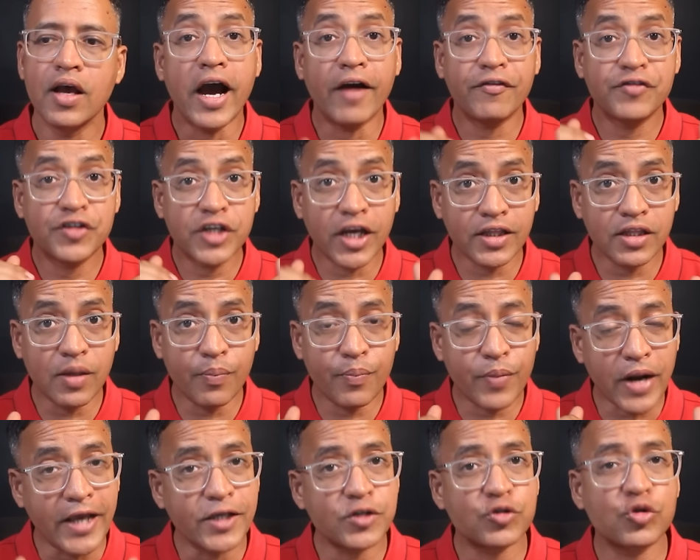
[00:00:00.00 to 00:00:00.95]
I've checked the
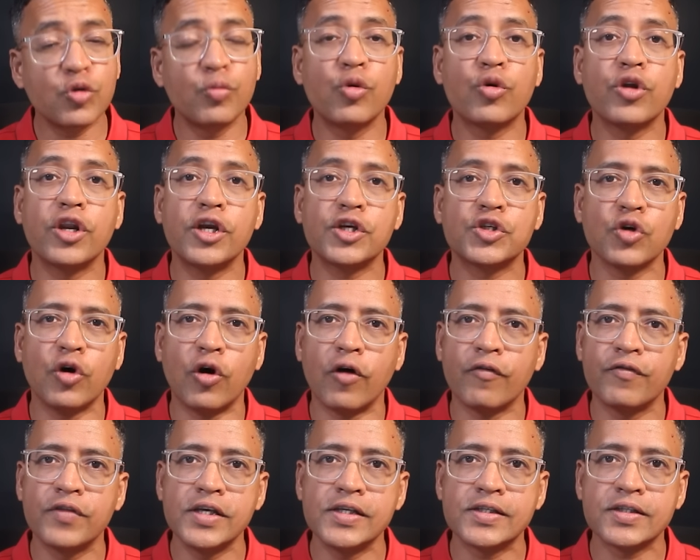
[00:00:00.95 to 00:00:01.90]
price to book ratio
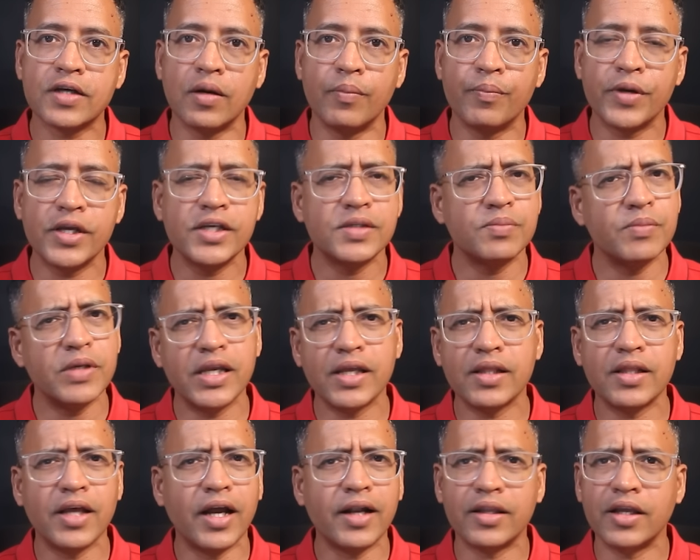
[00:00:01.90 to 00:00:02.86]
of these companies,
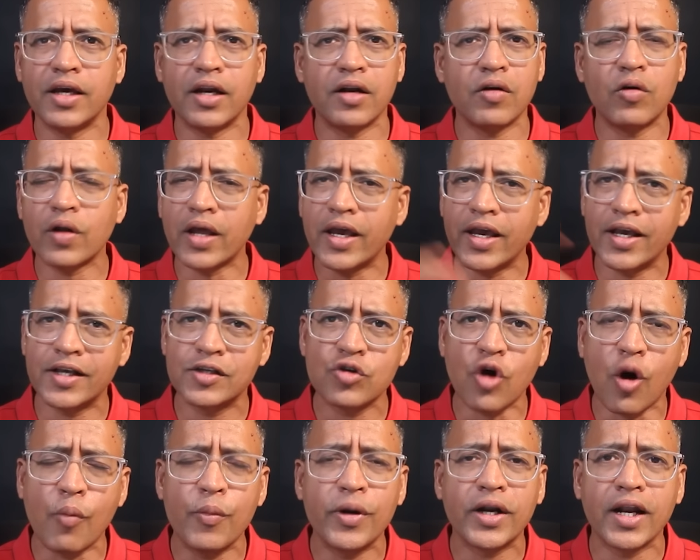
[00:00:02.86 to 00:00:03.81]
meaning that they are not
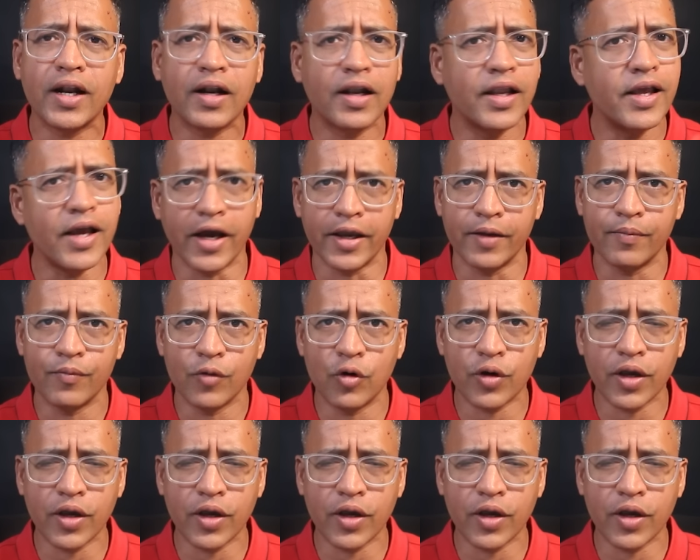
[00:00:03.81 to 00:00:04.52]
exorbitantly high.